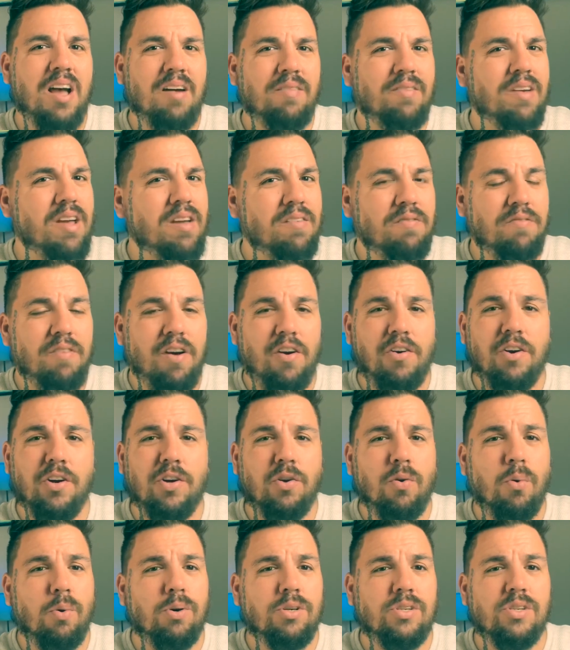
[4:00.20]
a very
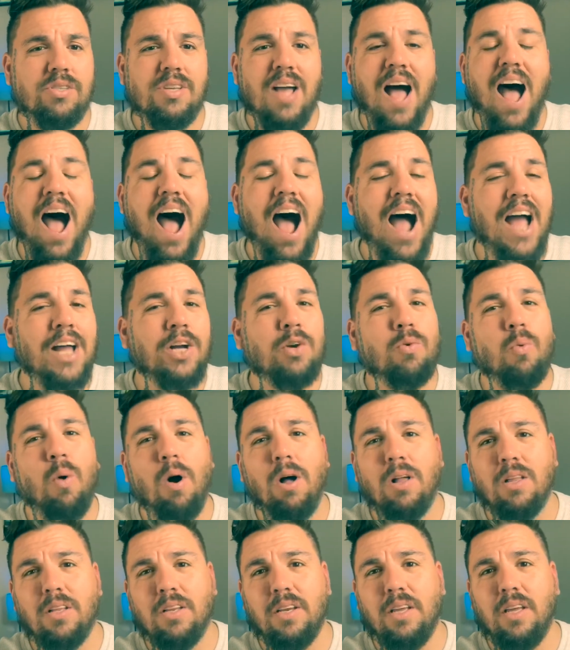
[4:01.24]
gorgeous,
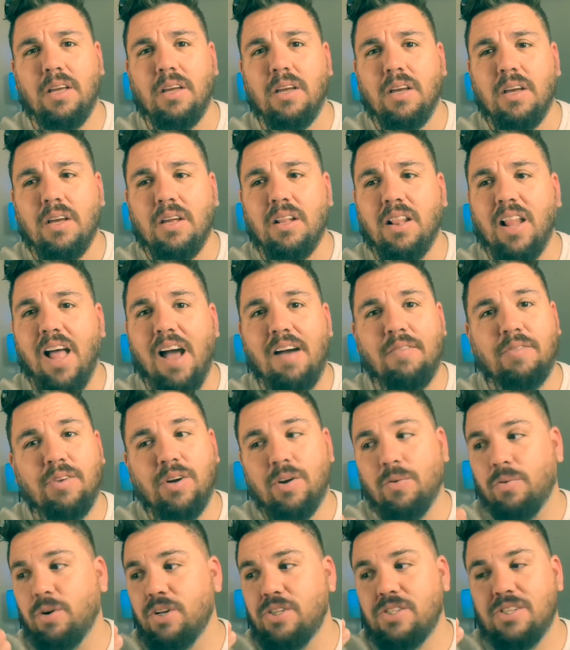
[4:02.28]
high-quality lavender,
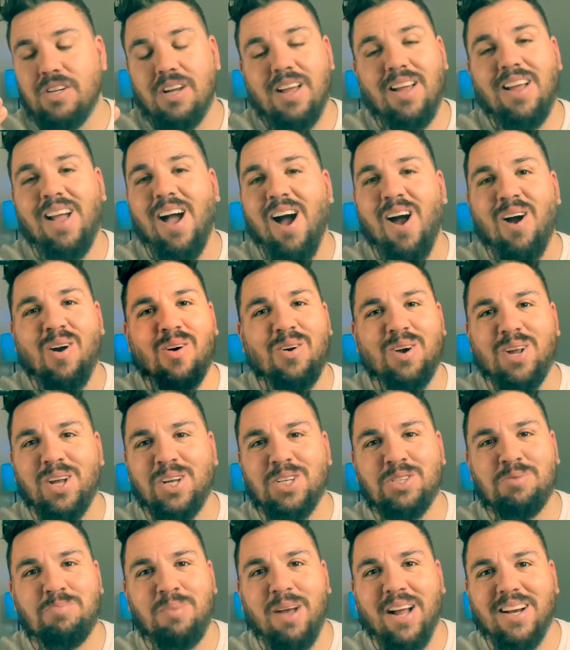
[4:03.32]
which I already
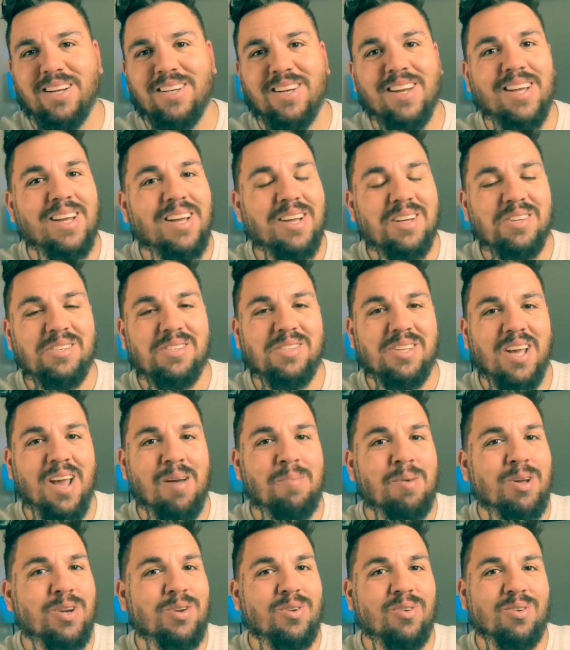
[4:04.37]
expect Sam
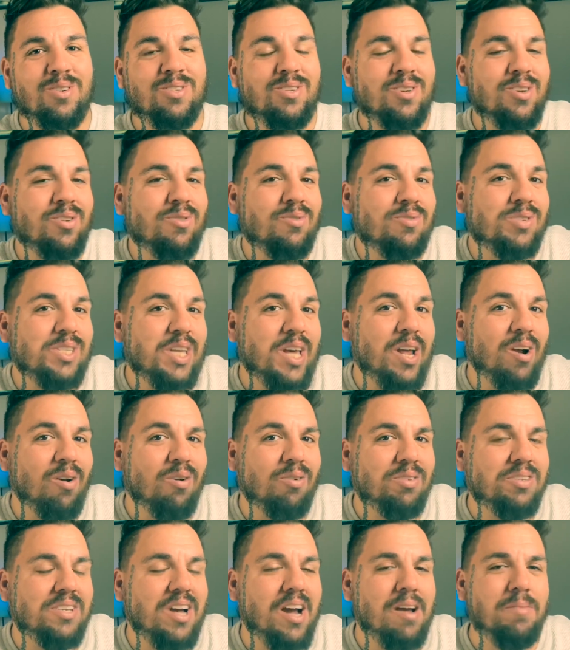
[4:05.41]
at Dua to use at all
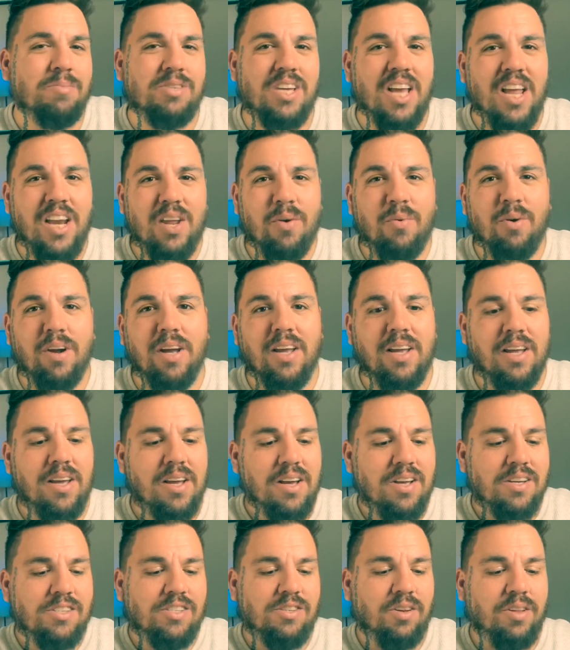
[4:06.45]
times anyway.
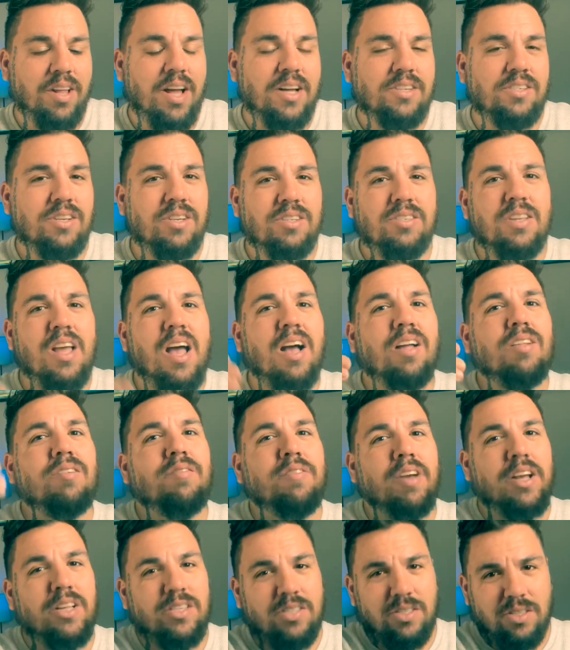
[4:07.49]
So that just
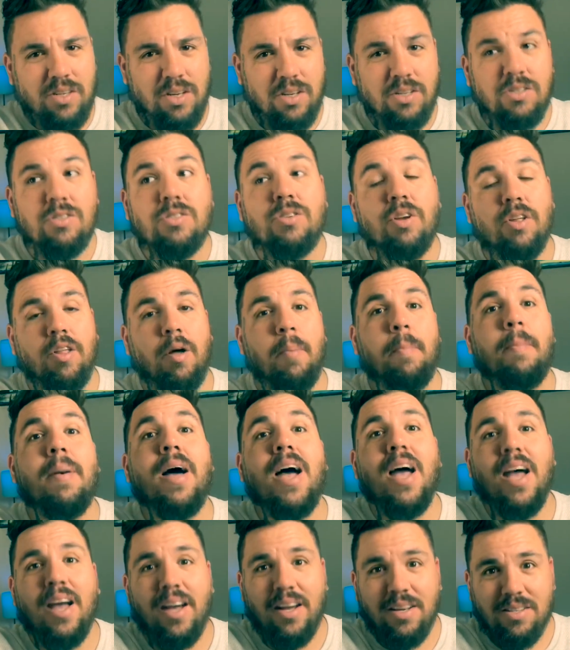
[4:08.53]
elevates this to the
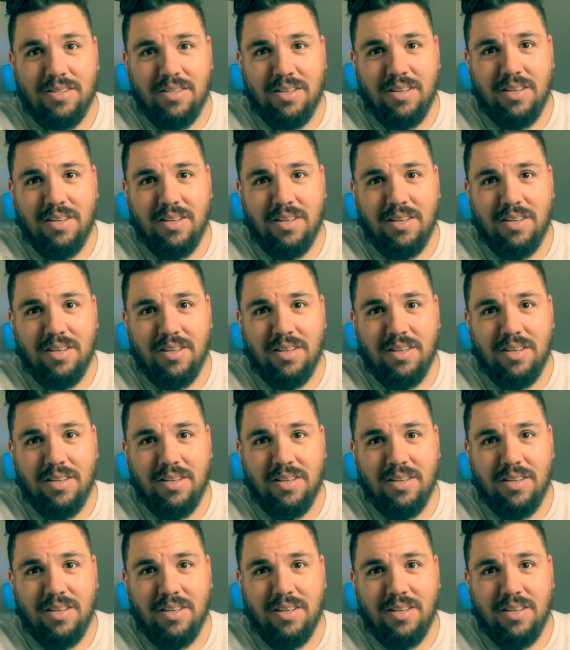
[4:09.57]
max.